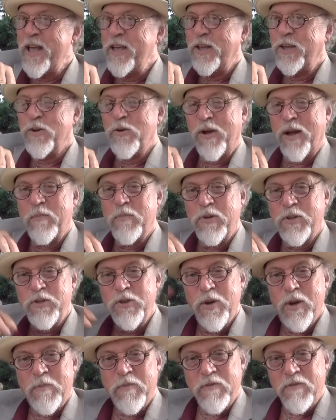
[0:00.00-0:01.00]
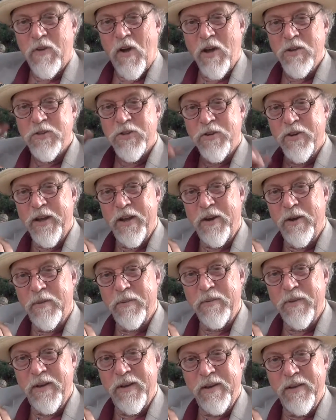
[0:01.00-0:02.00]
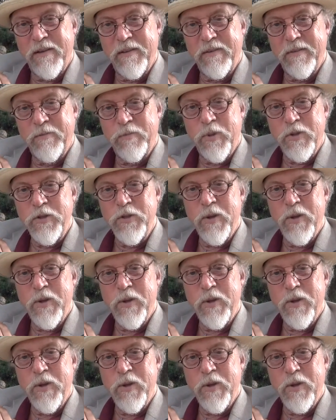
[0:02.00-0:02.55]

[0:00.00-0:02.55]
I'm putting you up for foster care, putting